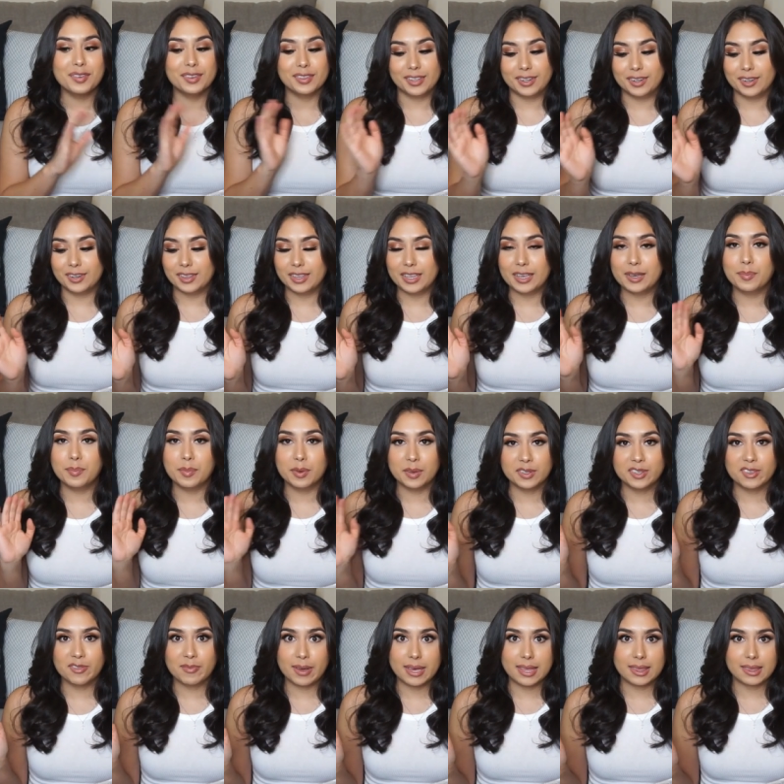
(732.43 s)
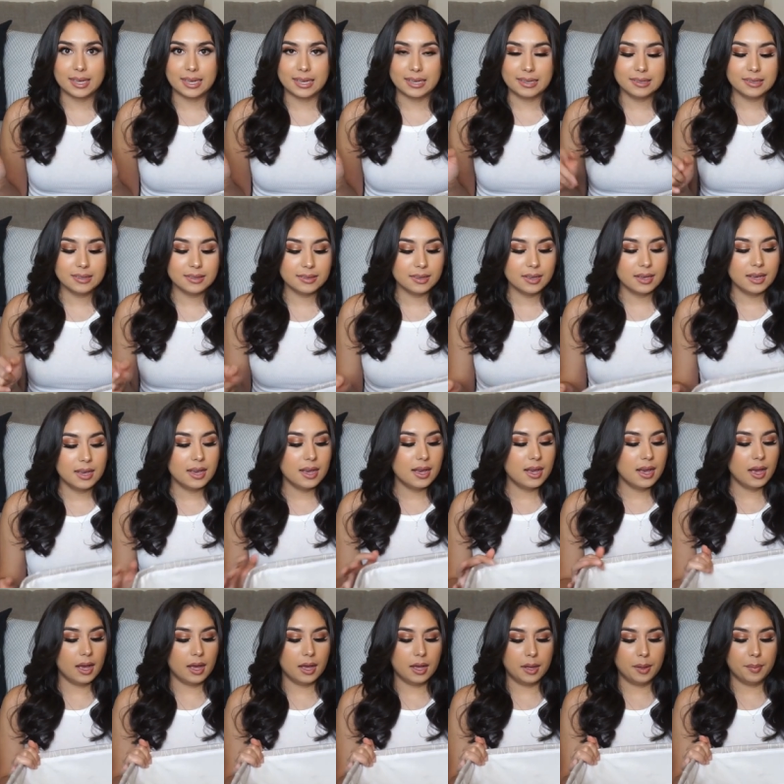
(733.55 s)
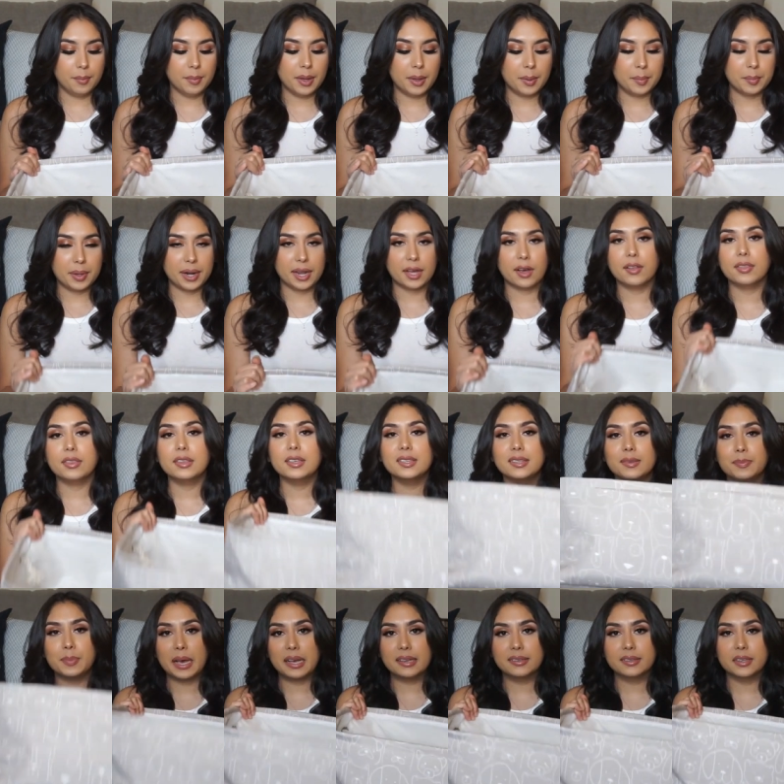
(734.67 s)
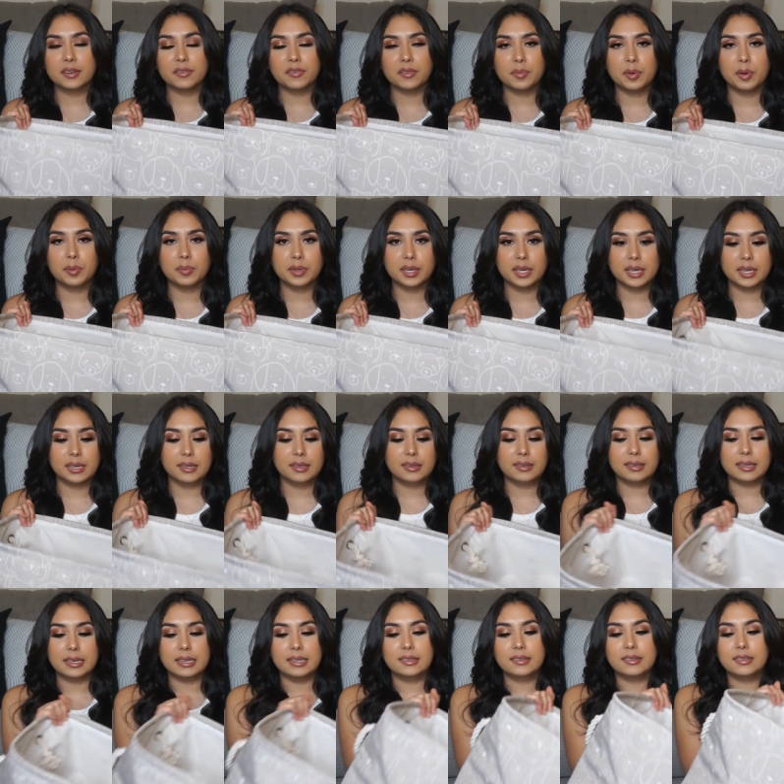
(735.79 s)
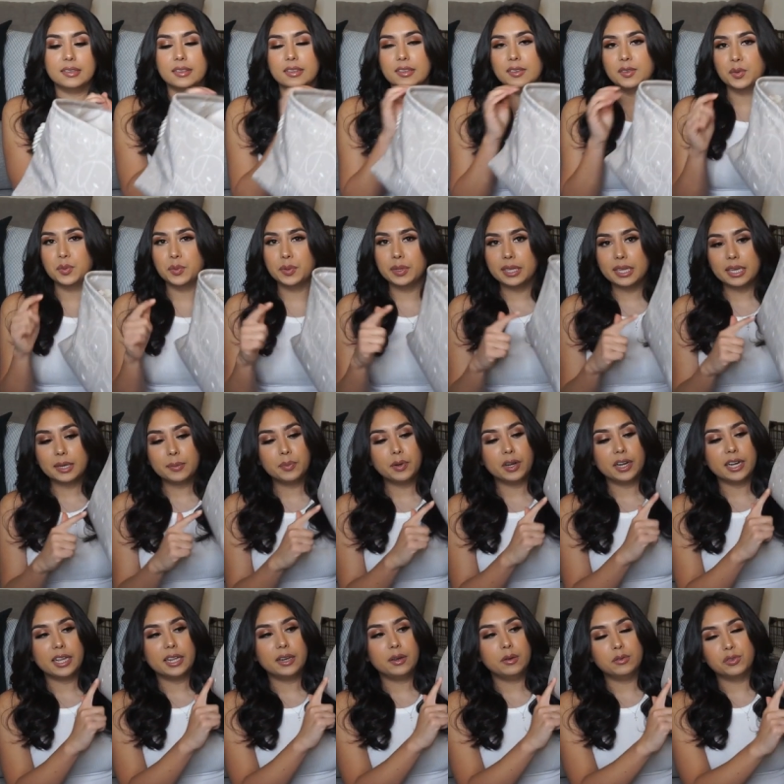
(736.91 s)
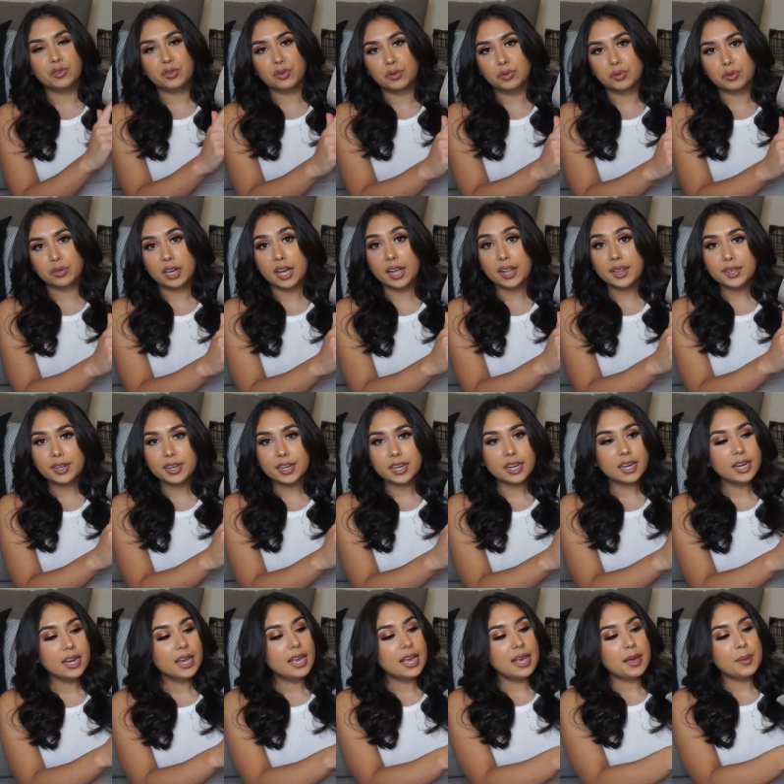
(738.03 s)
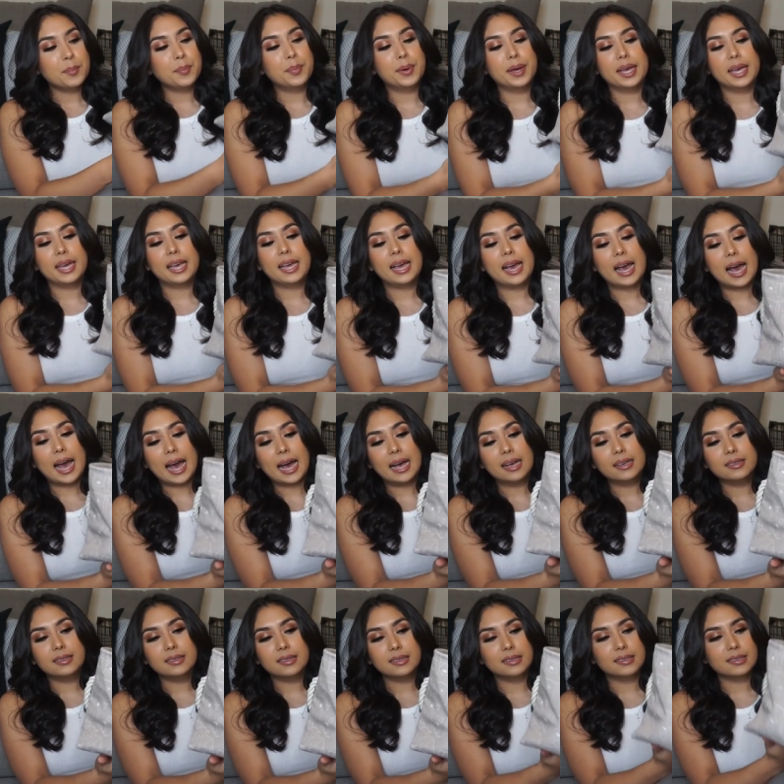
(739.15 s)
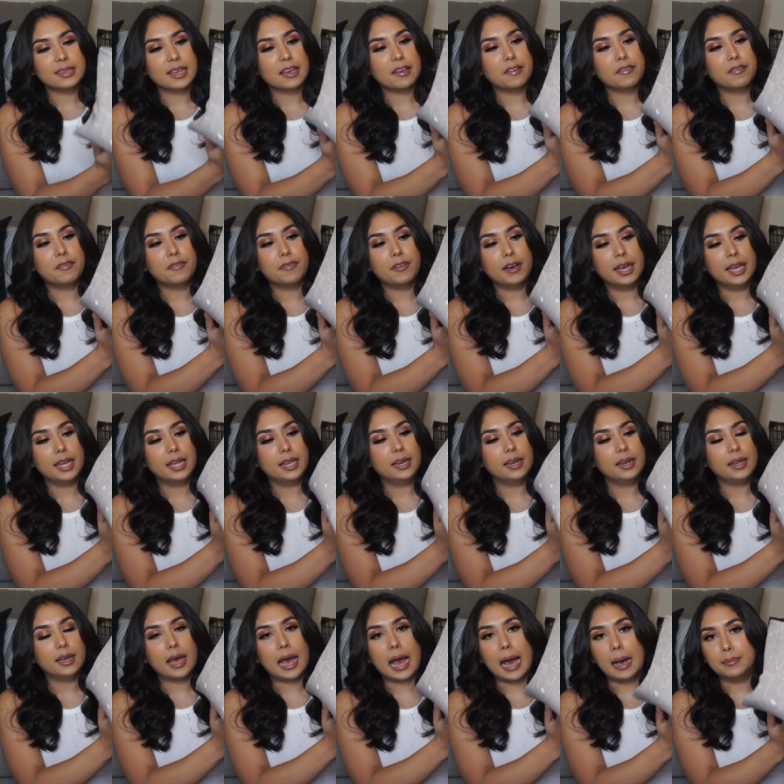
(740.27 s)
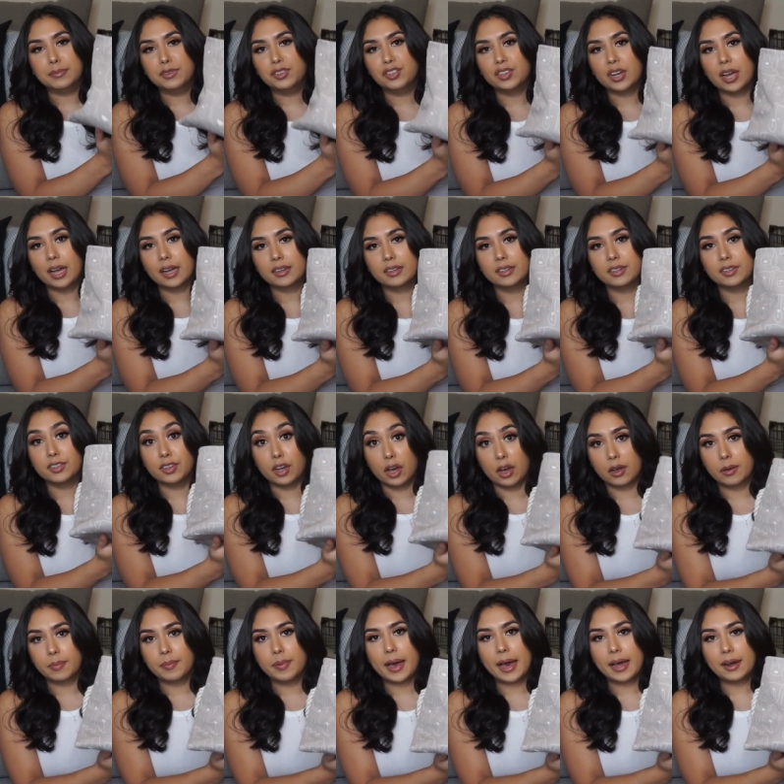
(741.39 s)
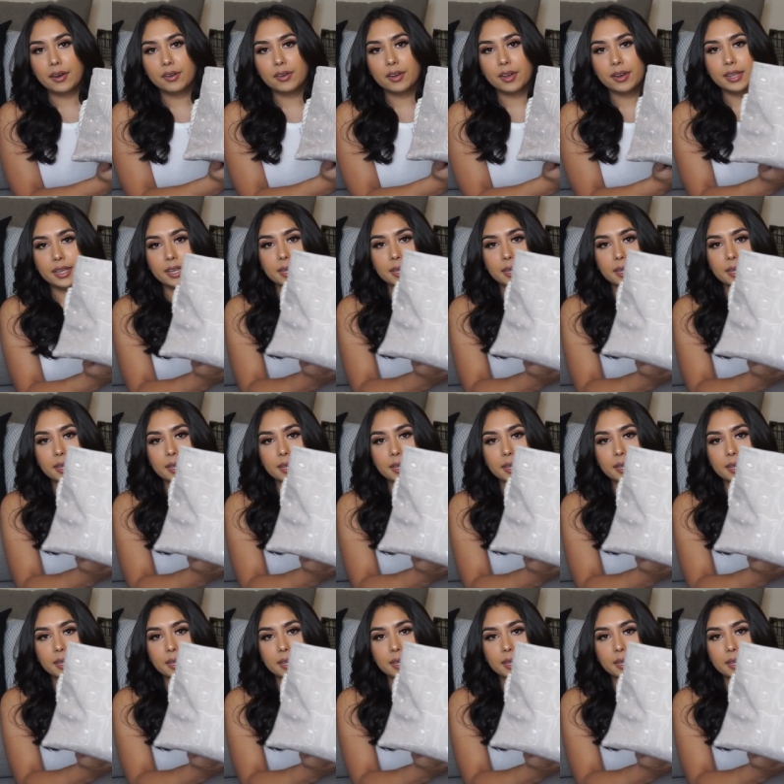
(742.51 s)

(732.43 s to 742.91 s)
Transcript: for literally most of my things. Um, but I got this basket from Home Goods. It's this really pretty neutral color, but it has this like fun abstract dog pattern on